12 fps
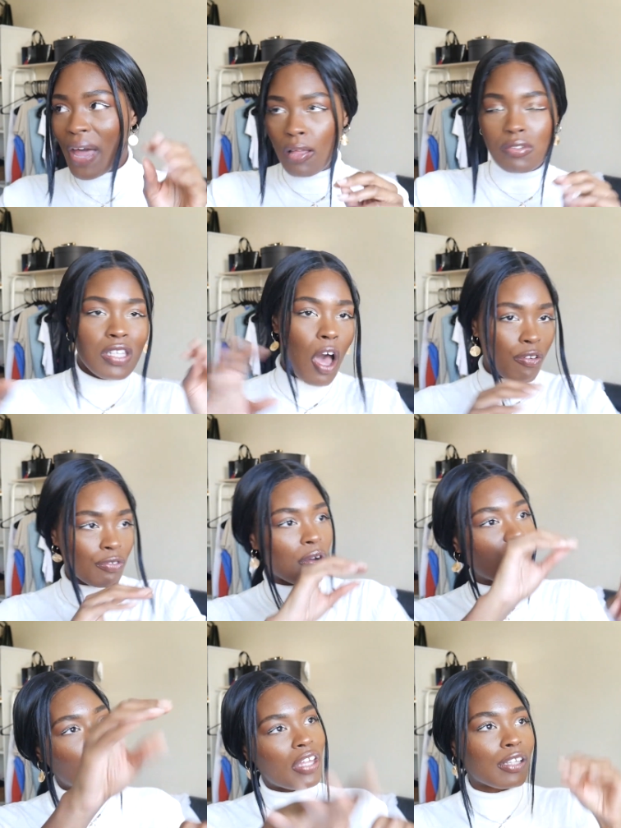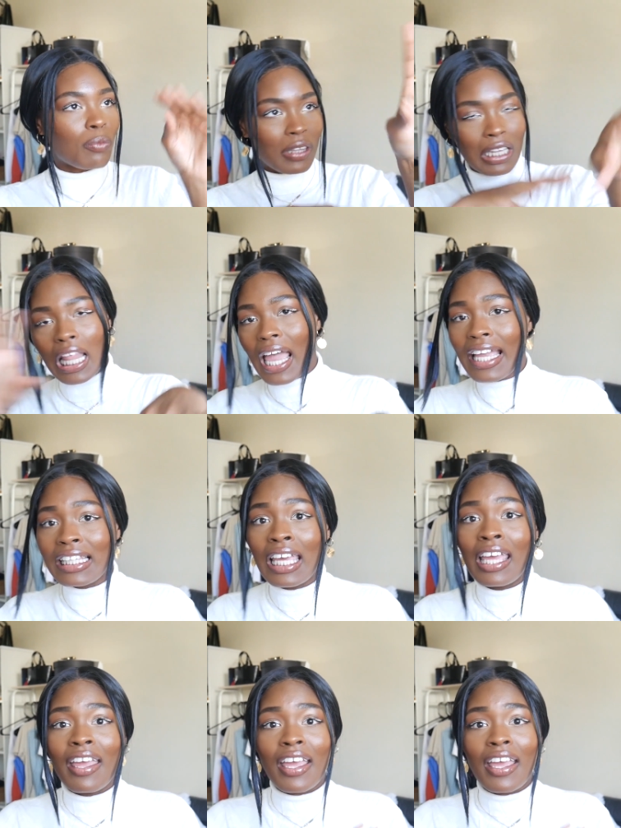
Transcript: bounce off and reflect with light